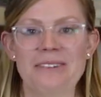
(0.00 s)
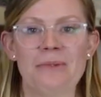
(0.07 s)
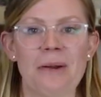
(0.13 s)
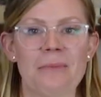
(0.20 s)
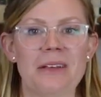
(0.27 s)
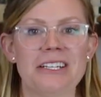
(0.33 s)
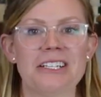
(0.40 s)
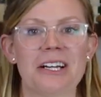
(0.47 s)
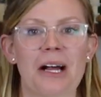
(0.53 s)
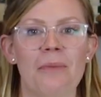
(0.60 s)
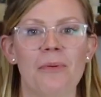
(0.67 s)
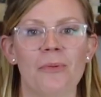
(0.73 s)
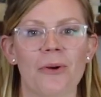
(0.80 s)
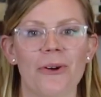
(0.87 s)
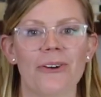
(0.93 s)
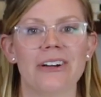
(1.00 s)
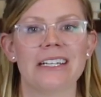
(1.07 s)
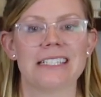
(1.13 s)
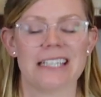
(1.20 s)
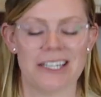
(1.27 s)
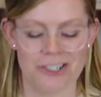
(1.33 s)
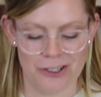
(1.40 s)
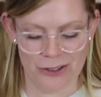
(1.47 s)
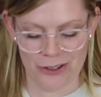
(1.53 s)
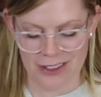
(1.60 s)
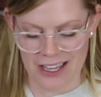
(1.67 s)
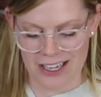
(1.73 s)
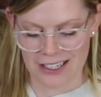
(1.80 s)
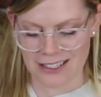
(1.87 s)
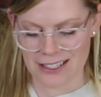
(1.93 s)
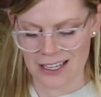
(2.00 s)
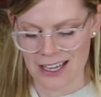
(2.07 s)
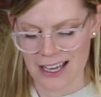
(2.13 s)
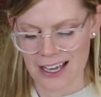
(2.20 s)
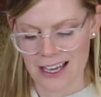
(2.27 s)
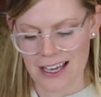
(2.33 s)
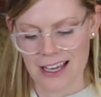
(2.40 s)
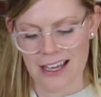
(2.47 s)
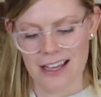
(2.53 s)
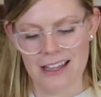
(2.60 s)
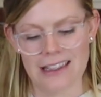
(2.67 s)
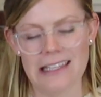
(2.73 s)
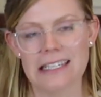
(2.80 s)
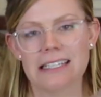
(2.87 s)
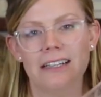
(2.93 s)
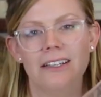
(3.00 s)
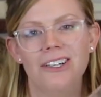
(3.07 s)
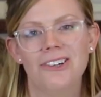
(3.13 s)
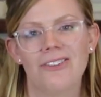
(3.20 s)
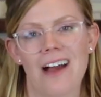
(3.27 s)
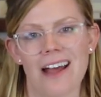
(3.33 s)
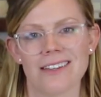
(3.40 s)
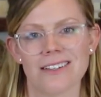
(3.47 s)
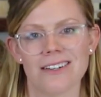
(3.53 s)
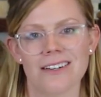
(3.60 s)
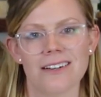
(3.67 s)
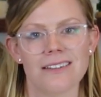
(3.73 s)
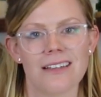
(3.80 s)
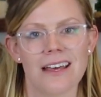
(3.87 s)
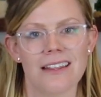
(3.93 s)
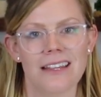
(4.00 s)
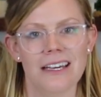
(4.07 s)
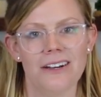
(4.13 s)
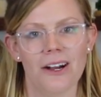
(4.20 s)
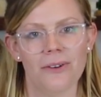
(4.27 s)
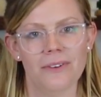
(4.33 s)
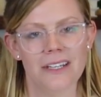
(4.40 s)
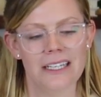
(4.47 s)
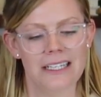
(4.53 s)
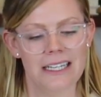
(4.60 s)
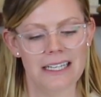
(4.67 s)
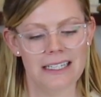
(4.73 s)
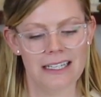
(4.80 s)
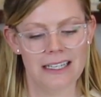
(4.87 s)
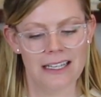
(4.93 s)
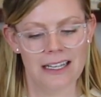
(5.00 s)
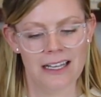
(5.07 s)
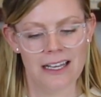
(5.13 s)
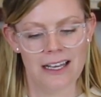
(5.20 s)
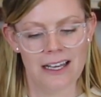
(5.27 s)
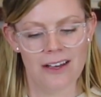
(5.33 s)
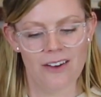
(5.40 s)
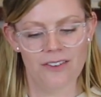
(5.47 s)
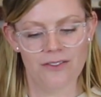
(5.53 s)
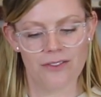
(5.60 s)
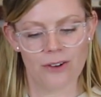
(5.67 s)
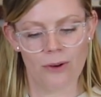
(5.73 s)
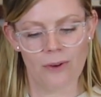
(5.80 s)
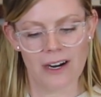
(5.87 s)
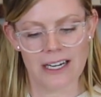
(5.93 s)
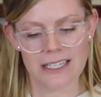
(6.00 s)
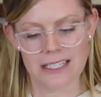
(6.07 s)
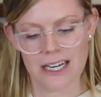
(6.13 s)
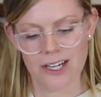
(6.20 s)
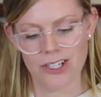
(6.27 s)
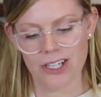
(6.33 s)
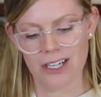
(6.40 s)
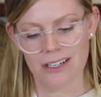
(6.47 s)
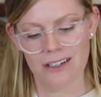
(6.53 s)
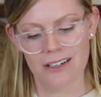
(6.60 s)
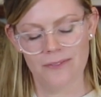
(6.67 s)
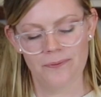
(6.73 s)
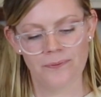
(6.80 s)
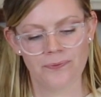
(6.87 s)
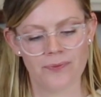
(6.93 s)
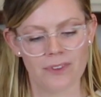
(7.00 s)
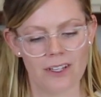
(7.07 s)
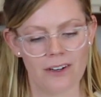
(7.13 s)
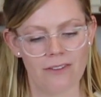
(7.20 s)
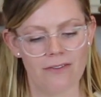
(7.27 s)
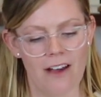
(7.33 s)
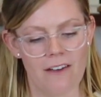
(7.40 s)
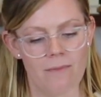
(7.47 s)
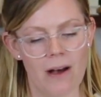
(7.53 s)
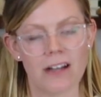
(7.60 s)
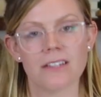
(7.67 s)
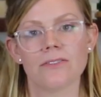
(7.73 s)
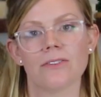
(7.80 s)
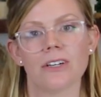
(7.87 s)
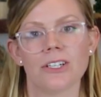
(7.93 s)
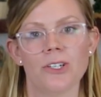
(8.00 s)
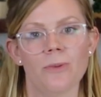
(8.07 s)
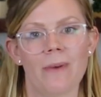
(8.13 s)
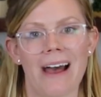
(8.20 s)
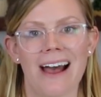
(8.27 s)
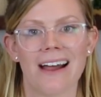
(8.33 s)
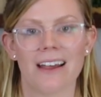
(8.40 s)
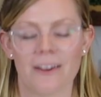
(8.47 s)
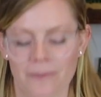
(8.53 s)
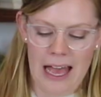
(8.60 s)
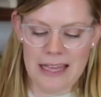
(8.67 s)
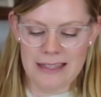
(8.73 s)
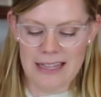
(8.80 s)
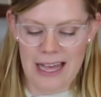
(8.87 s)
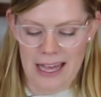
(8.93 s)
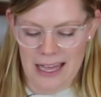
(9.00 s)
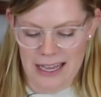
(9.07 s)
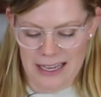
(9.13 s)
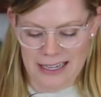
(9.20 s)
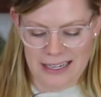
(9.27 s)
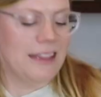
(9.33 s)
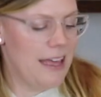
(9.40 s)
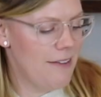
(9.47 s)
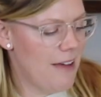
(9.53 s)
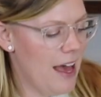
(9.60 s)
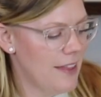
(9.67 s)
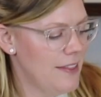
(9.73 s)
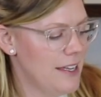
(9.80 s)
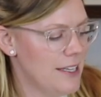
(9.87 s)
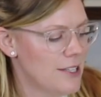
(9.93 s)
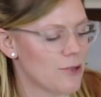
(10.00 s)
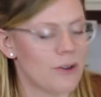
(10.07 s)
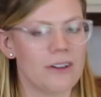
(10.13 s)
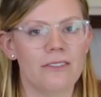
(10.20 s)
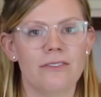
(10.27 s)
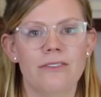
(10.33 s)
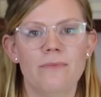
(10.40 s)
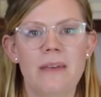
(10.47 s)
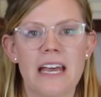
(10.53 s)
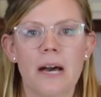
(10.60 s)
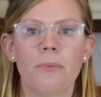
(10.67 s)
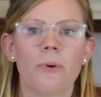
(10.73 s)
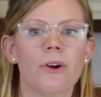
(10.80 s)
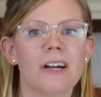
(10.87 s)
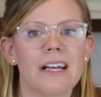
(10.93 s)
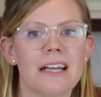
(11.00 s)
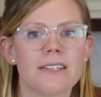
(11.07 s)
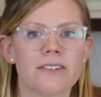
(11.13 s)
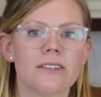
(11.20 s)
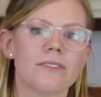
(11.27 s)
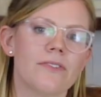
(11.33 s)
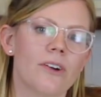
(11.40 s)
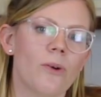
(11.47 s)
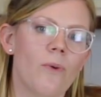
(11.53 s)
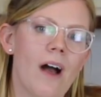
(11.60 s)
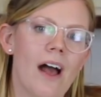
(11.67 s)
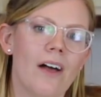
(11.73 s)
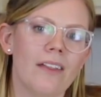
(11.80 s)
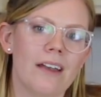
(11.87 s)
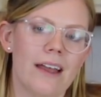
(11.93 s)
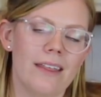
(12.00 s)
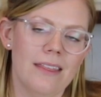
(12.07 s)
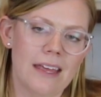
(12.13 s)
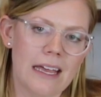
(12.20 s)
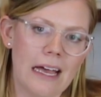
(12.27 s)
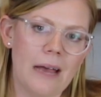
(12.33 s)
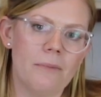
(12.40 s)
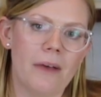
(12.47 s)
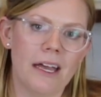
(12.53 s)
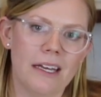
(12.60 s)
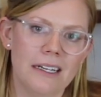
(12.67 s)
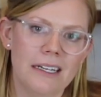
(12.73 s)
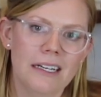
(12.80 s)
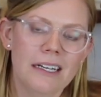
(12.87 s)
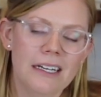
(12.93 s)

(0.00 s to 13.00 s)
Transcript: want to mention a couple more organizational things. These clear risers I think are really neat for organization. They're $5 for a 2-pack. And then they've had these sort of makeup organizers for a while that I think I might